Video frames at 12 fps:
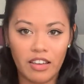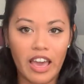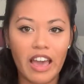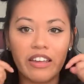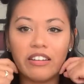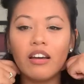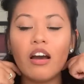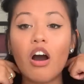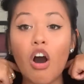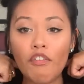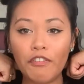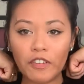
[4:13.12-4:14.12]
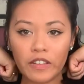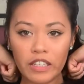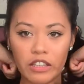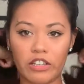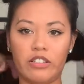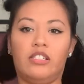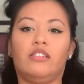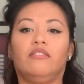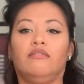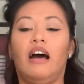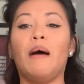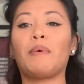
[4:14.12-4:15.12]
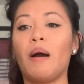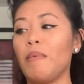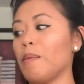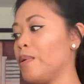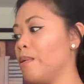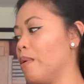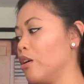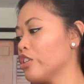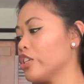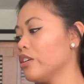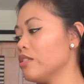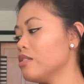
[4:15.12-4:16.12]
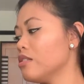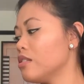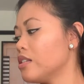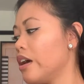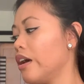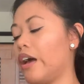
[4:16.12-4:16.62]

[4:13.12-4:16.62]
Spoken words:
And hopefully there's upcoming promotions,